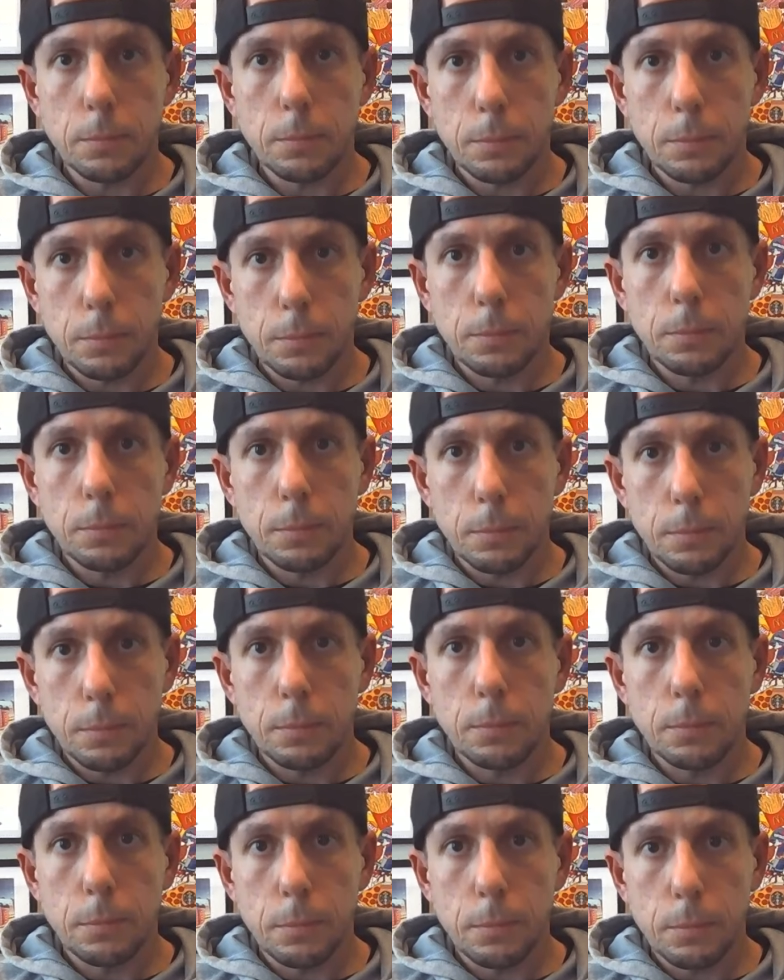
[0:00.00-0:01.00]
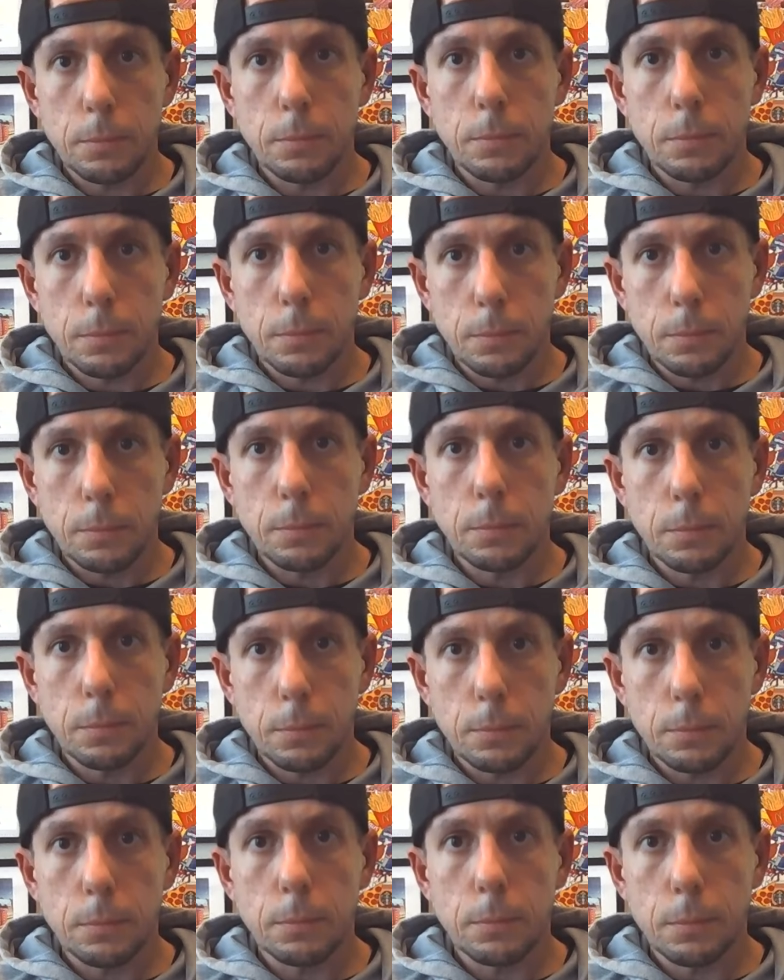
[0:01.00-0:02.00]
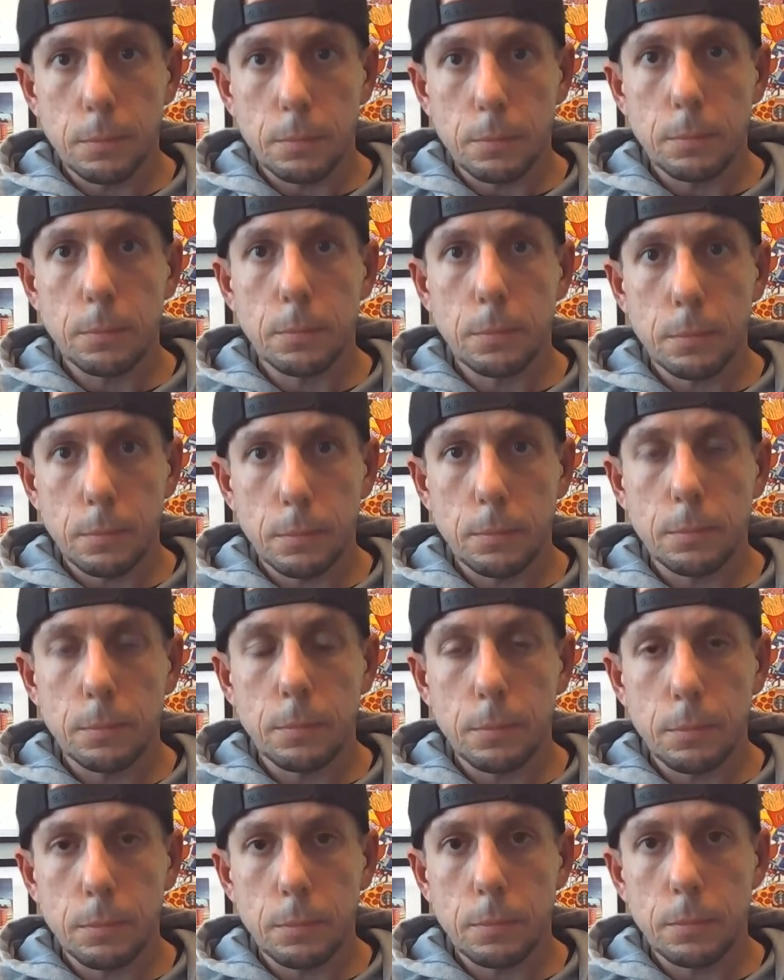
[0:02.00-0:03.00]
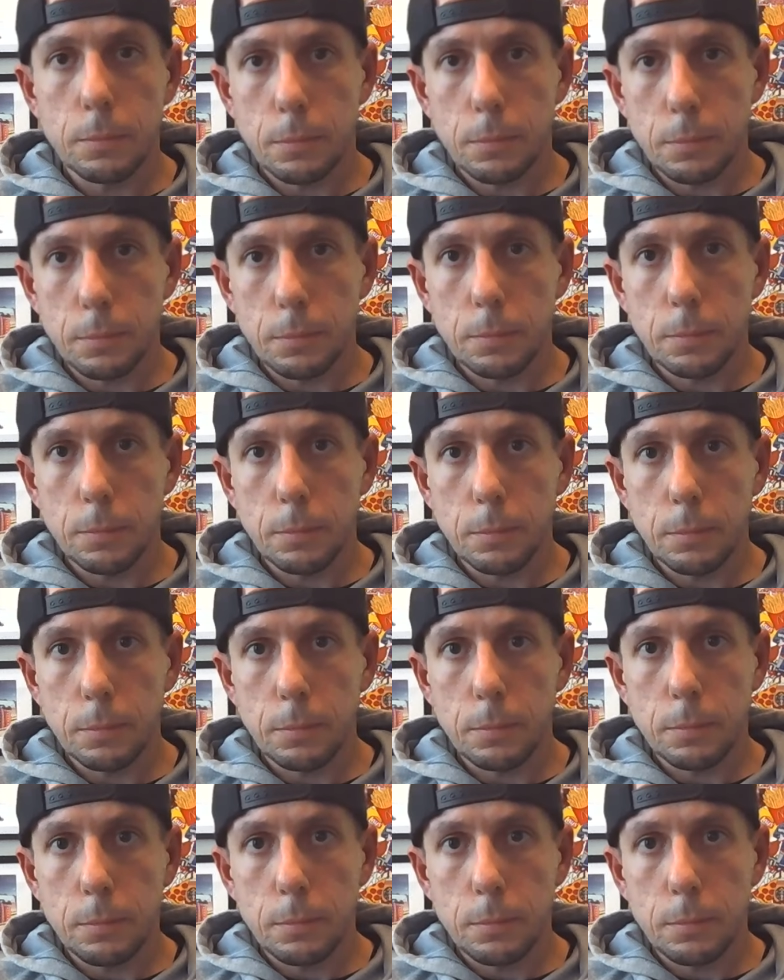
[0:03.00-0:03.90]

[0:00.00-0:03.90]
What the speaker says: No words are spoken by the person on screen.